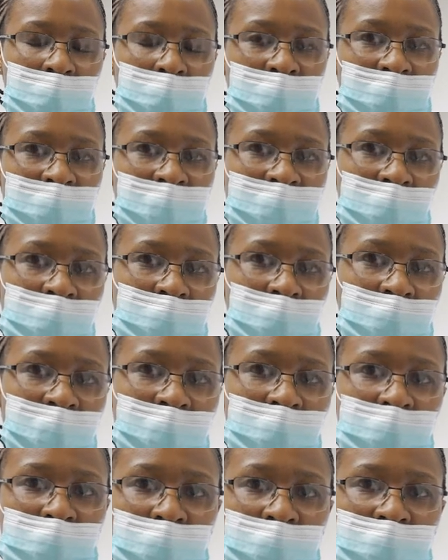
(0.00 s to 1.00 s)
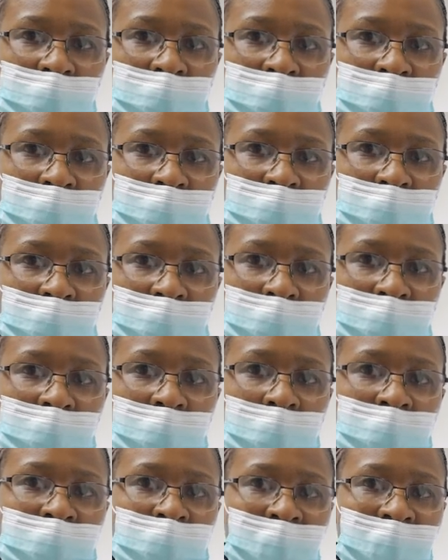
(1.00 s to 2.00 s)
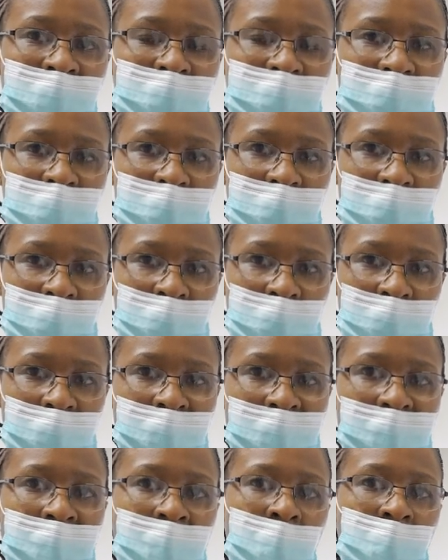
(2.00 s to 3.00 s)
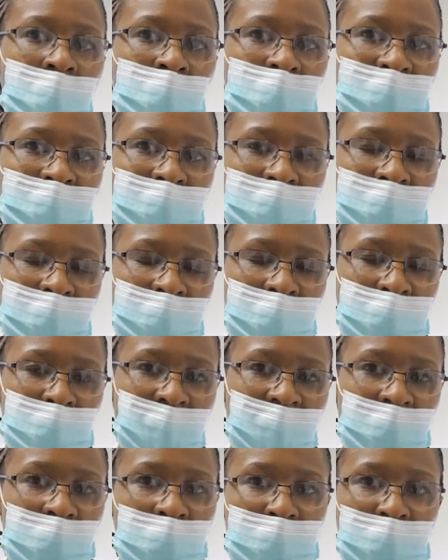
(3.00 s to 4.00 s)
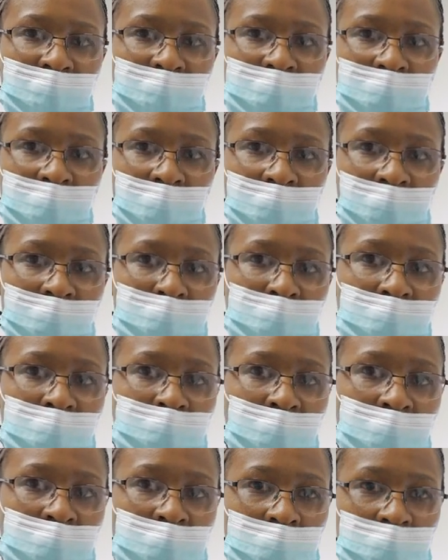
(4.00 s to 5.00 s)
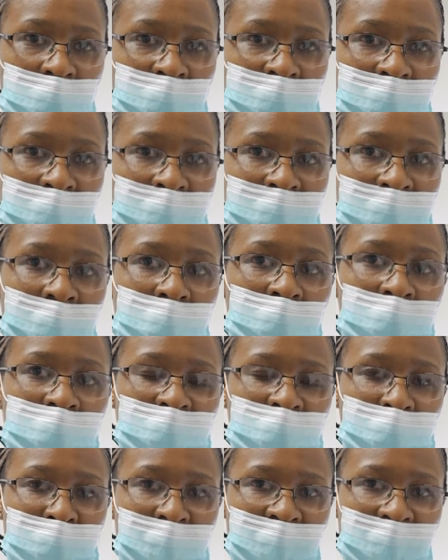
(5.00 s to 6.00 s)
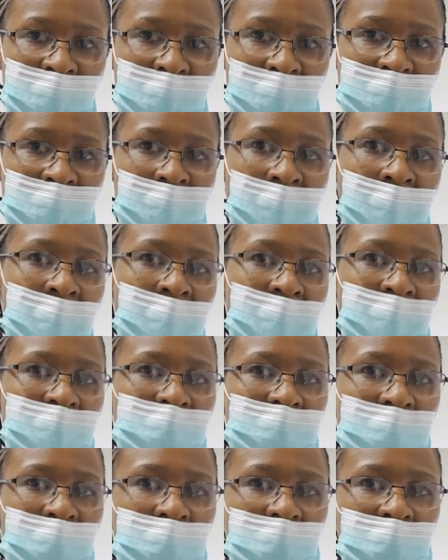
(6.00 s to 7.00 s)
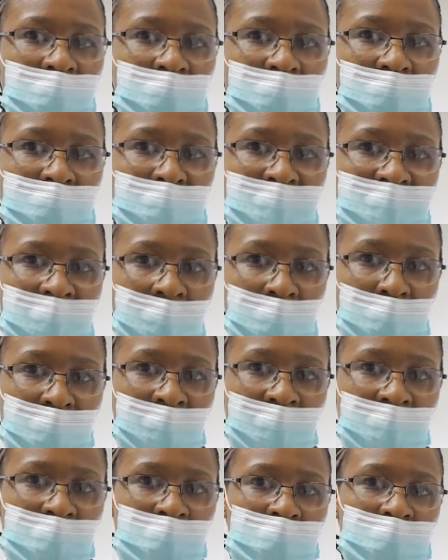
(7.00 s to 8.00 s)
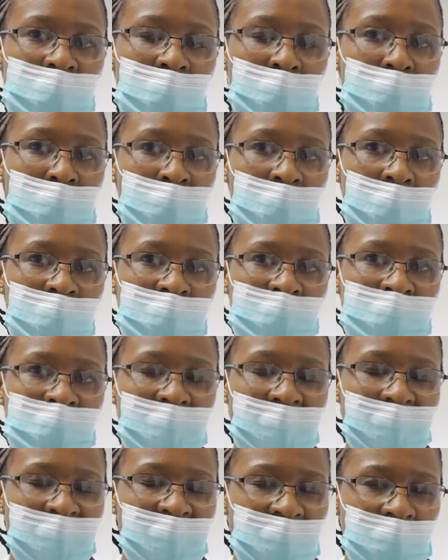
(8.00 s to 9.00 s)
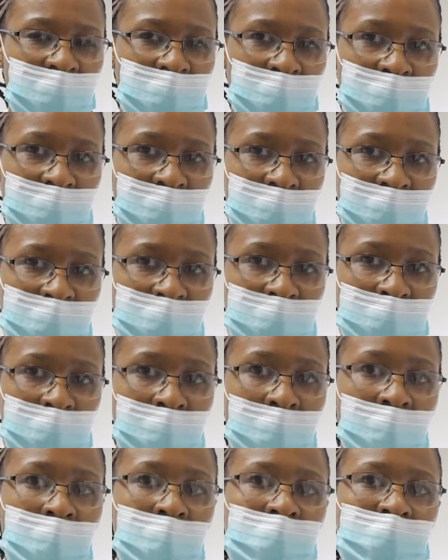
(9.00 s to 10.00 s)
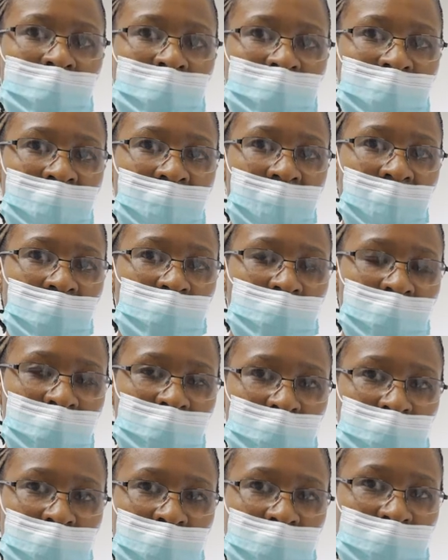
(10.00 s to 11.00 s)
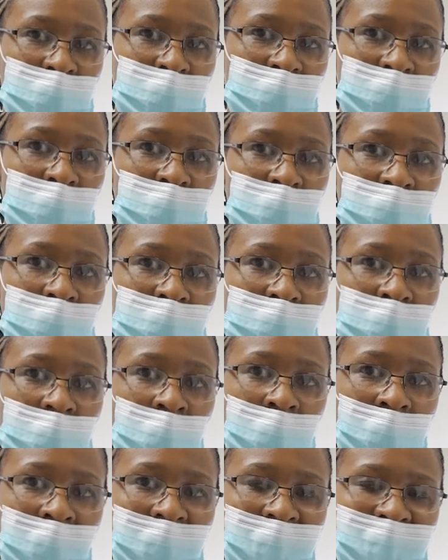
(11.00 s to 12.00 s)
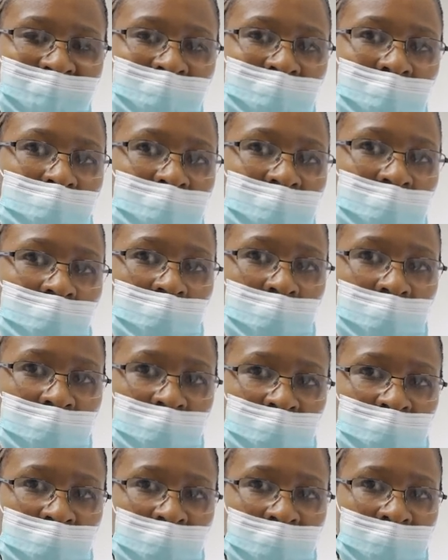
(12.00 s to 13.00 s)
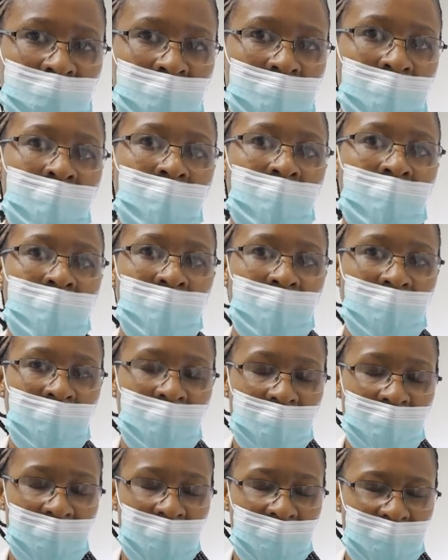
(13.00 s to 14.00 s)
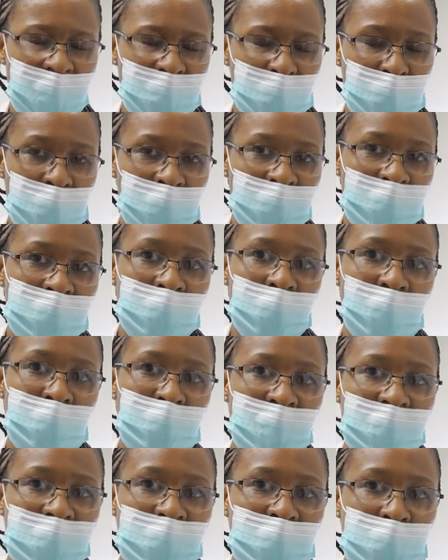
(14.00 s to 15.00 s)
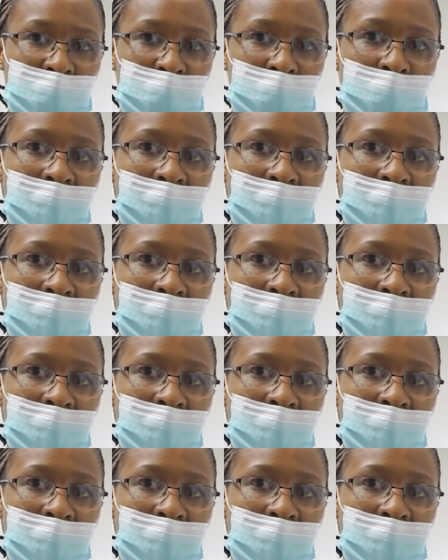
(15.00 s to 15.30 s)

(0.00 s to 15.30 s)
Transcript: Professor Green's research interests are drug discovery, resistant Mycobacterium tuberculosis, cosmetics, and secondary metabolites from plants and endophytes. Dr. Adrian's research interests are enzyme technology and proteomics.